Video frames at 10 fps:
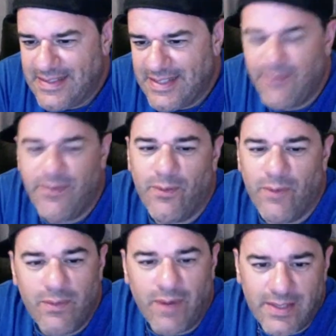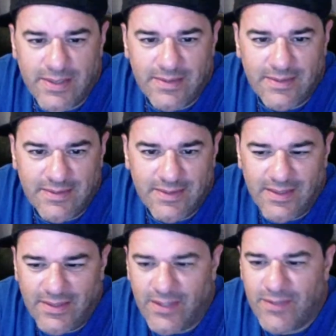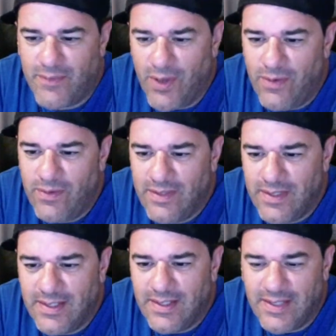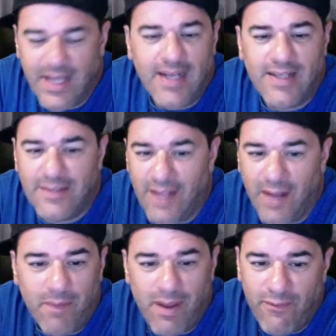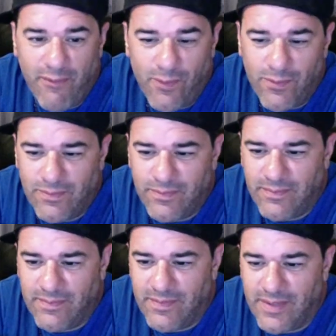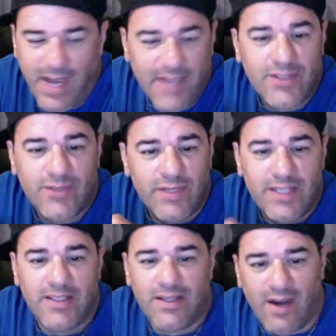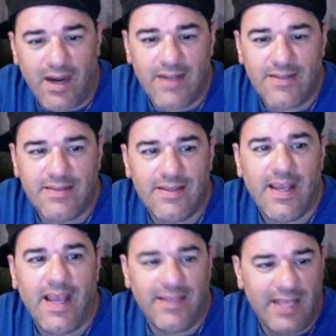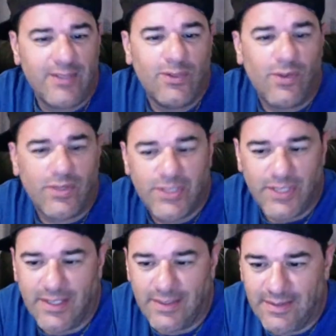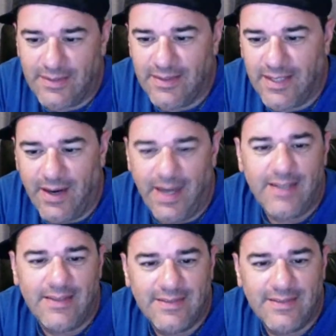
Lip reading: If you're rewatching, just know that it is not my fault. I just read the cards and they talk shit. All right?